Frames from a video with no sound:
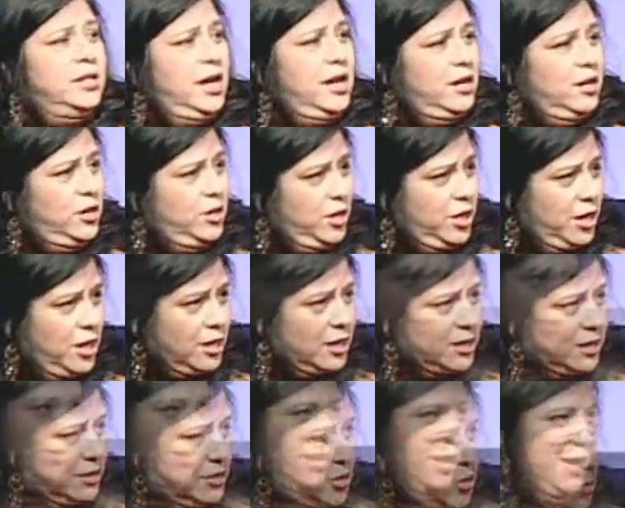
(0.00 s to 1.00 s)
that
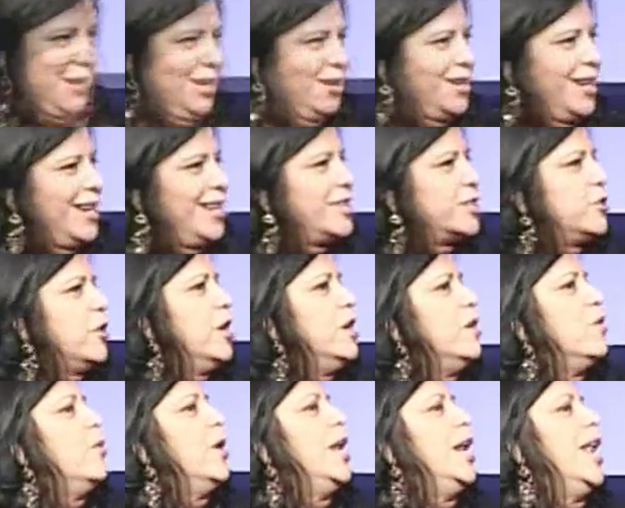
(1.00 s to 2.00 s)
look, and it sort
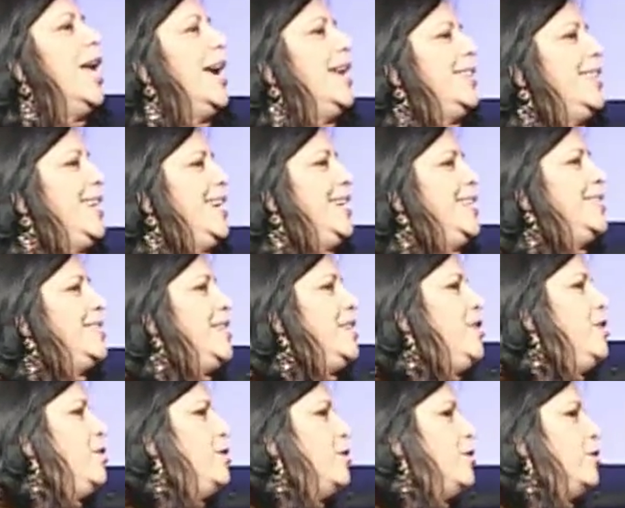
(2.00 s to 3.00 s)
of went like this, and
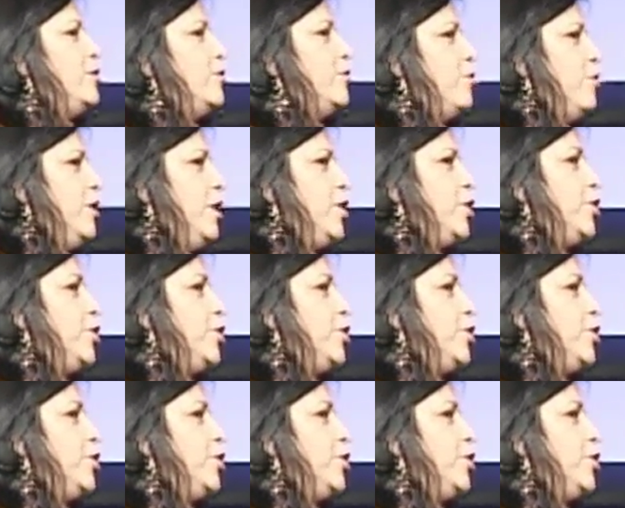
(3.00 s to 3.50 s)
you could sort of